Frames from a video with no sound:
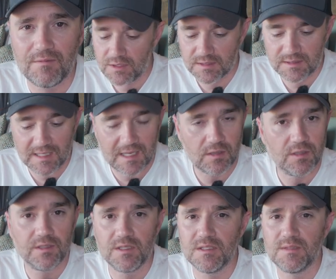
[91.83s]
Just
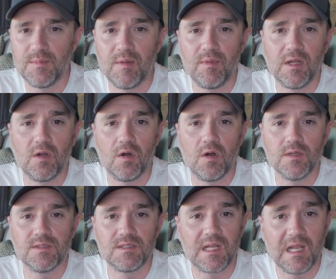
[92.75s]
download those memory cards,